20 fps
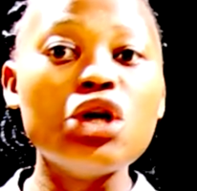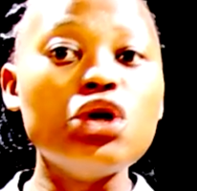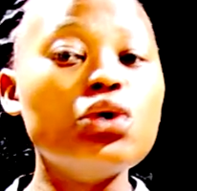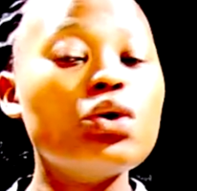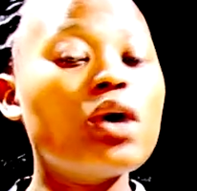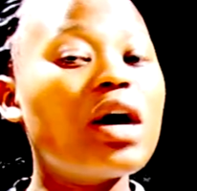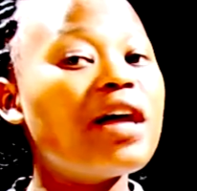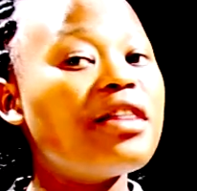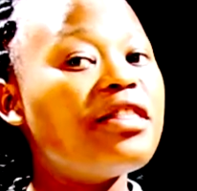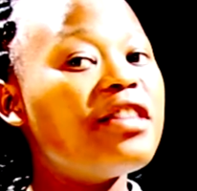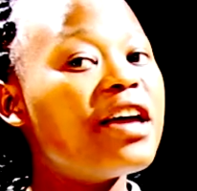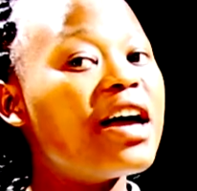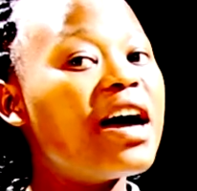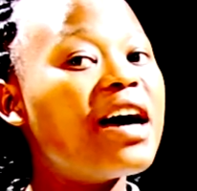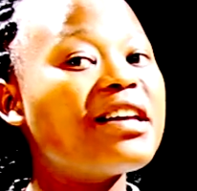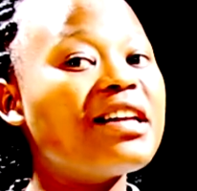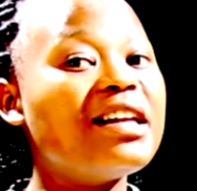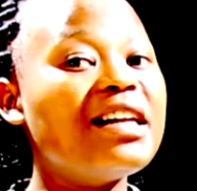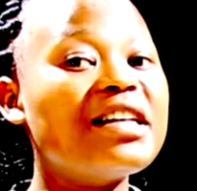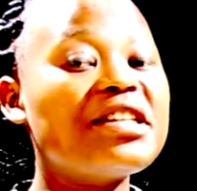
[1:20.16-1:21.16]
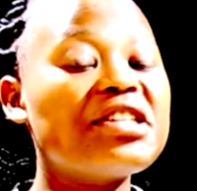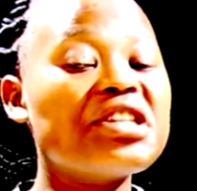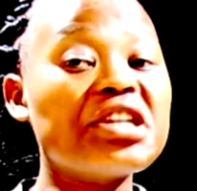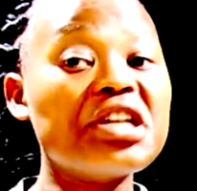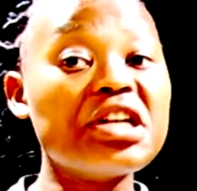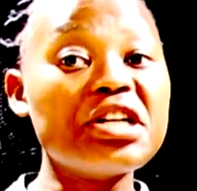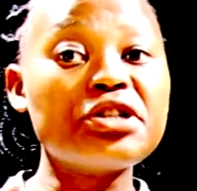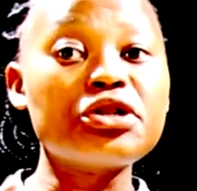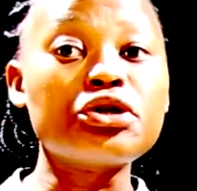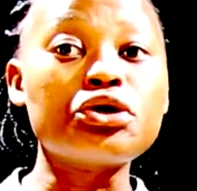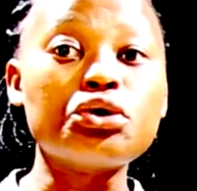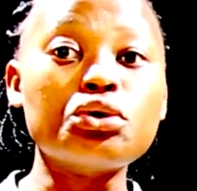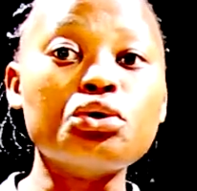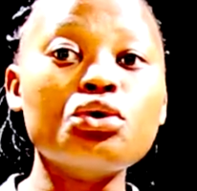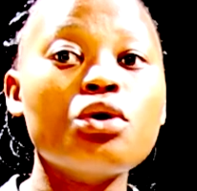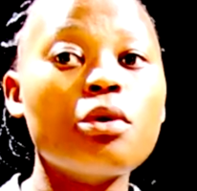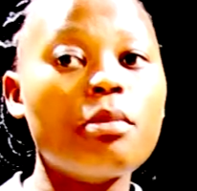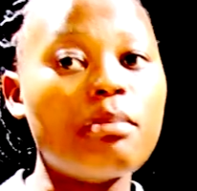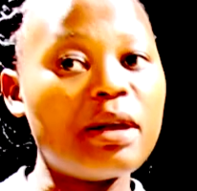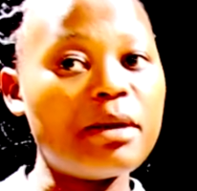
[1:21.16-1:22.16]
you are there relating it
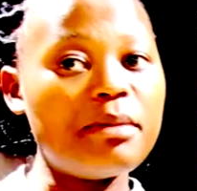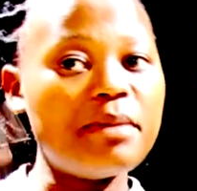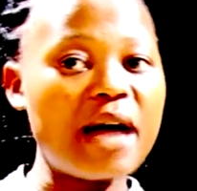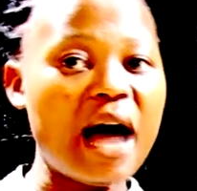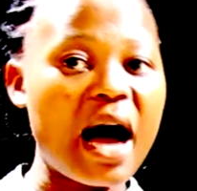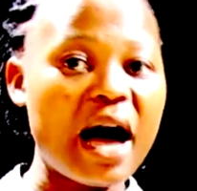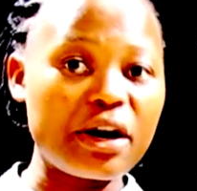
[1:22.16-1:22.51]
to maybe